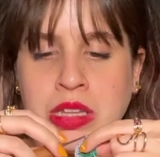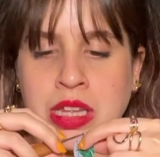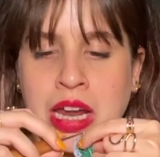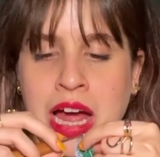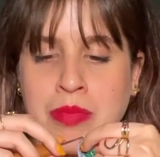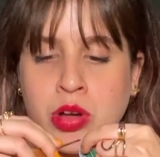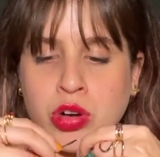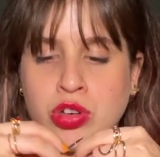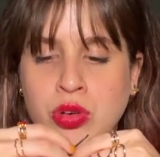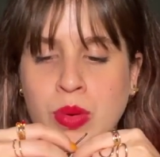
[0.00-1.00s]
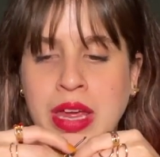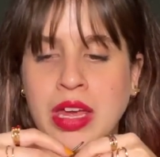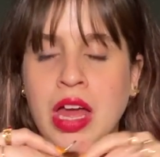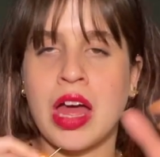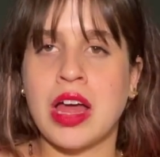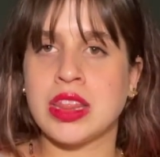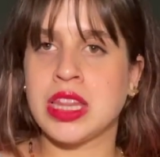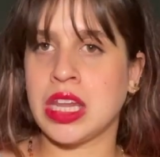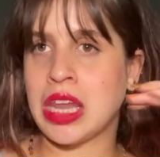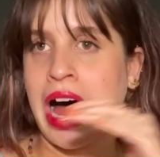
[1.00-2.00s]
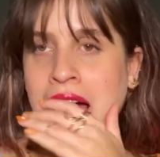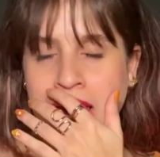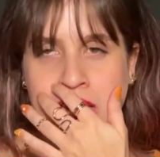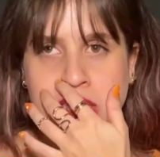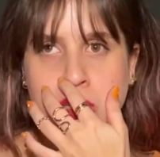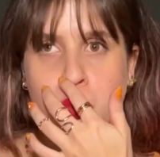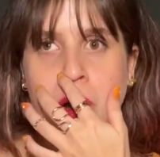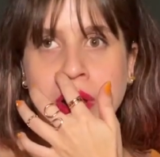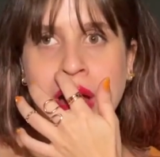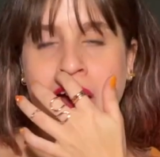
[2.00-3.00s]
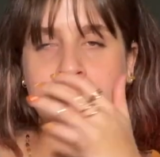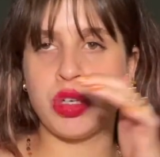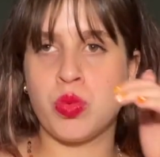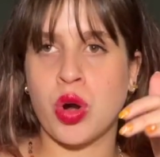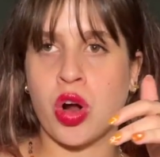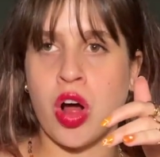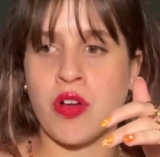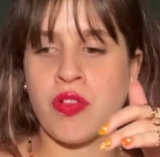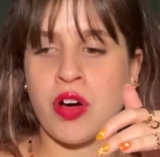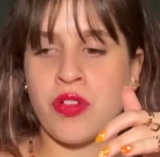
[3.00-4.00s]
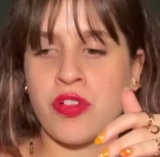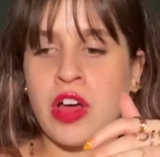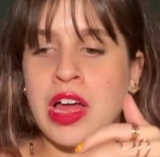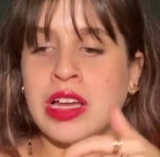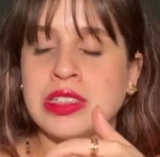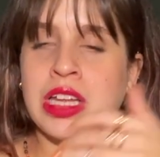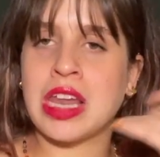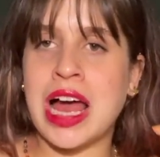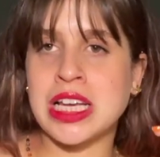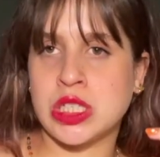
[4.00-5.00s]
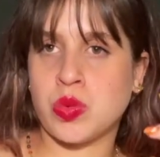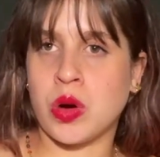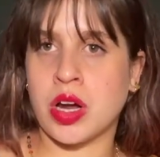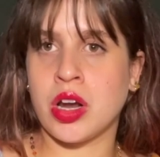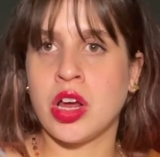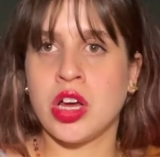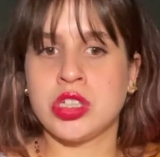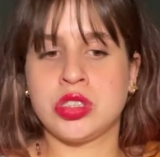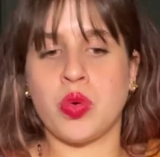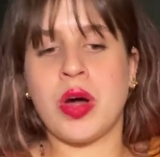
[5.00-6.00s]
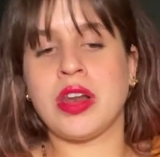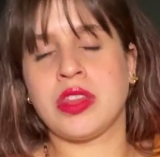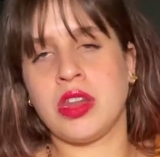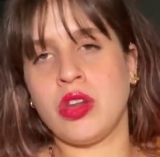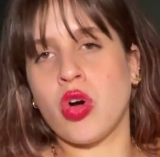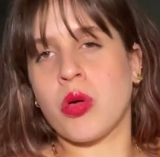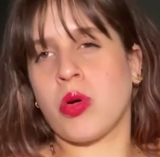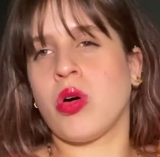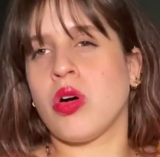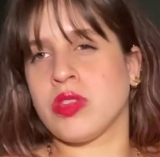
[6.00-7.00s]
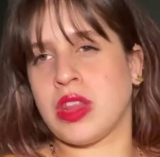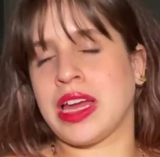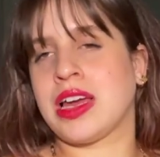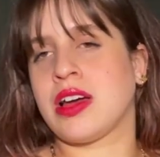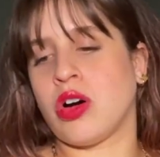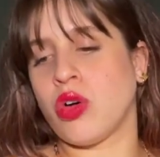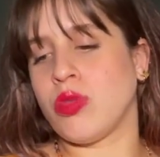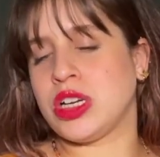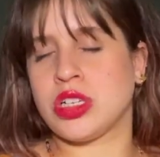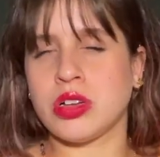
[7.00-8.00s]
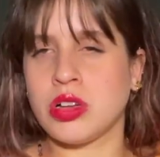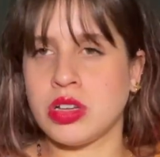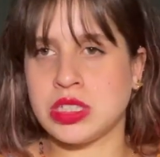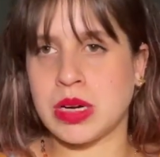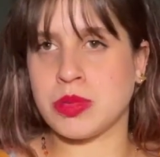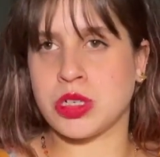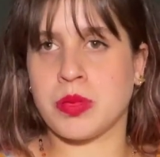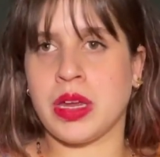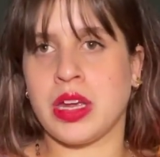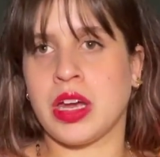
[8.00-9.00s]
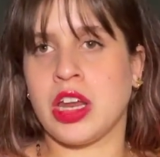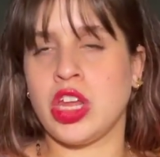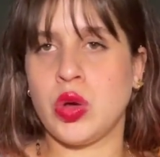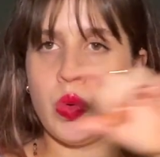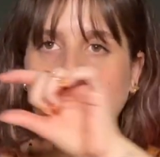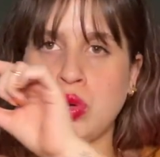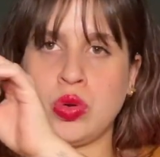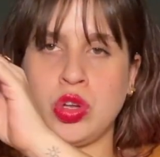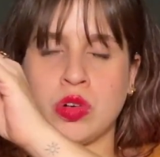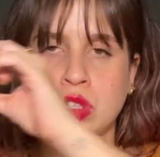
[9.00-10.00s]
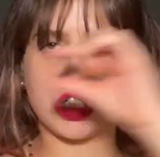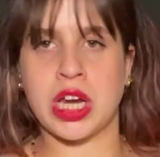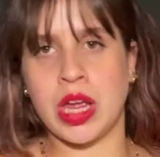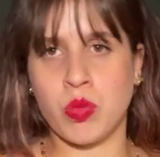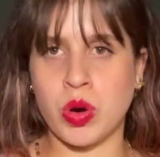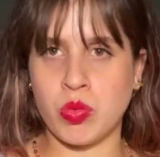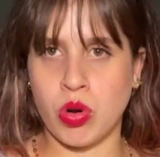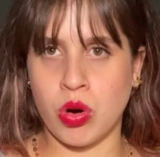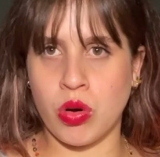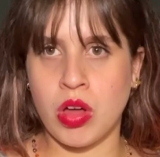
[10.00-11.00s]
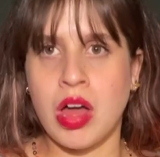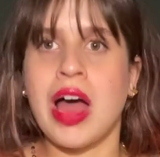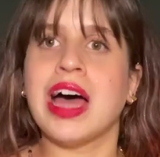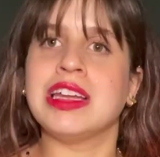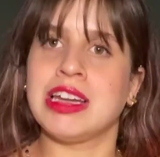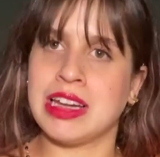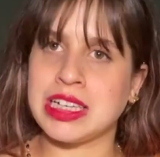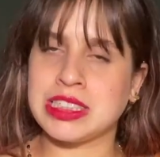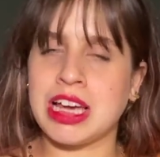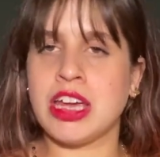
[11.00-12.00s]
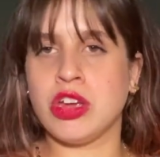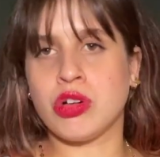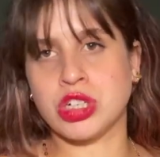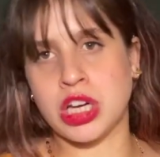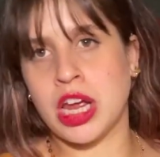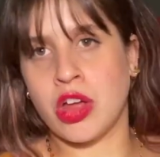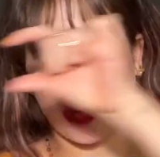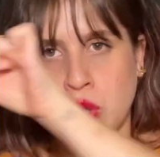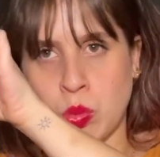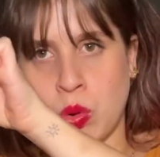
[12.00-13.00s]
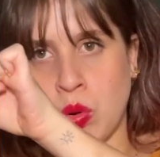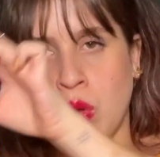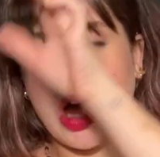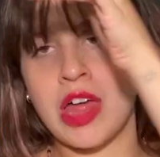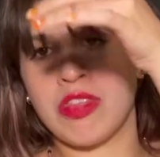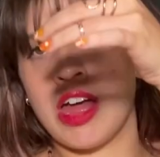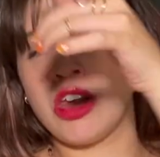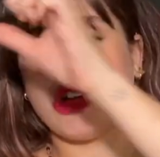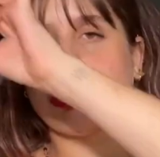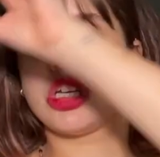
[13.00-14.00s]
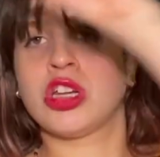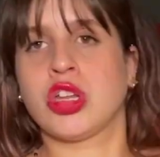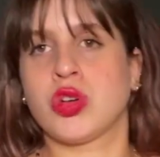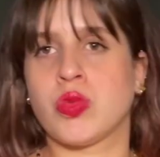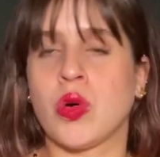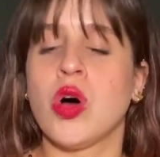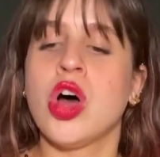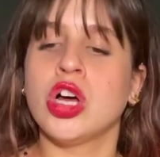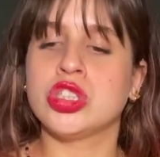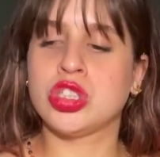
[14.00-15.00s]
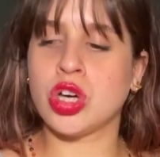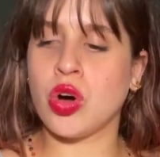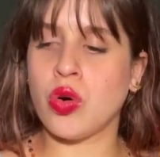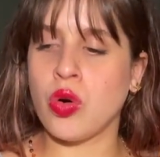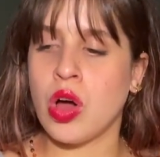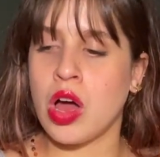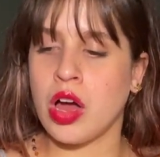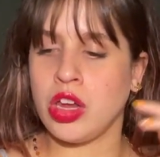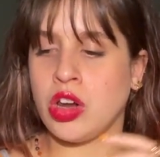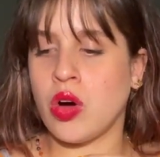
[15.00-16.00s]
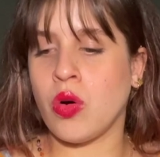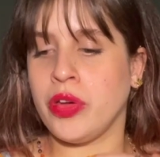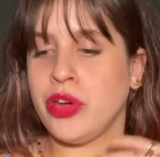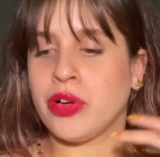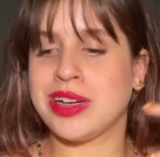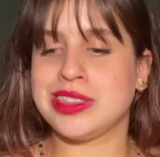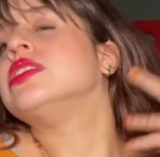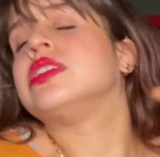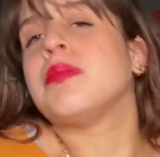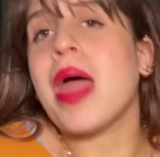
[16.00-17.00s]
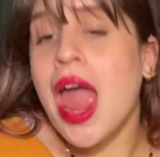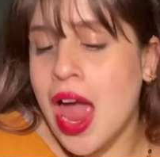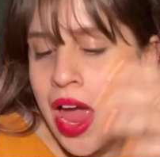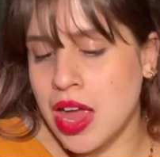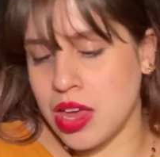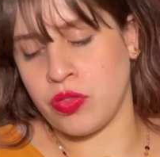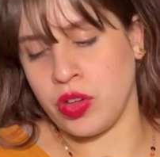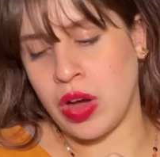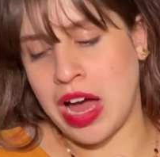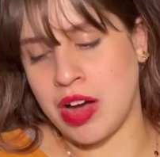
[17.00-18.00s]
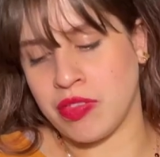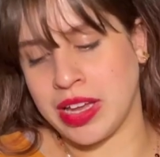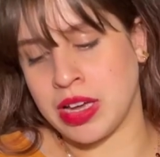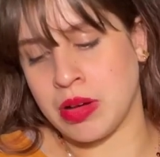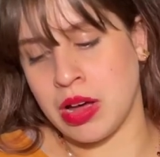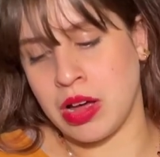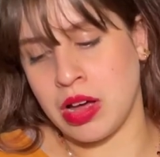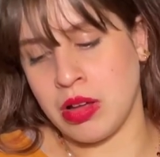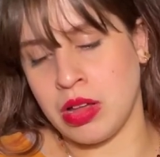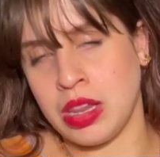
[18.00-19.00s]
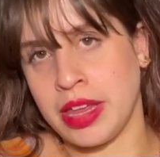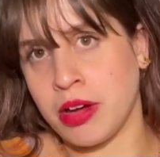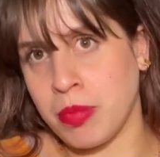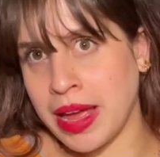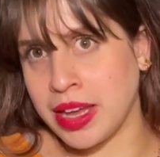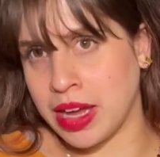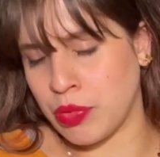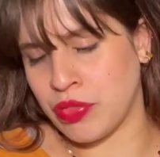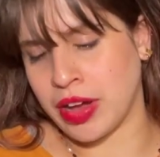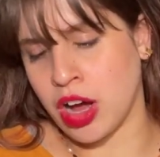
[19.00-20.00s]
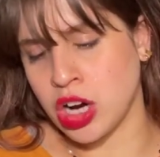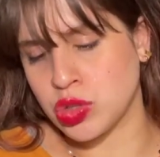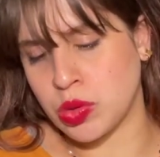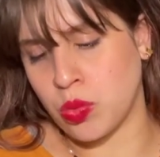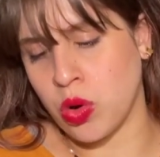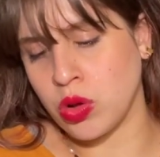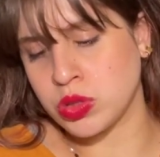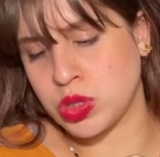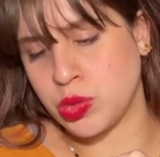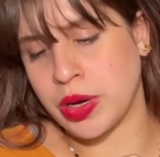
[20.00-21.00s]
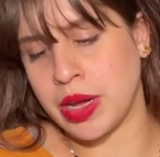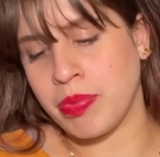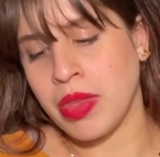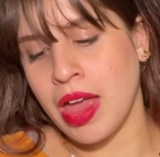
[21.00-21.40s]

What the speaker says: that I'm not doing the lines where you have to work off of the last one. So when the like original temperature blanket, you crochet 1 row, and then the next day you crochet another row, and then you crochet another row. So, you know, you're in May, you have like a little blanket with like 100 rolls to it,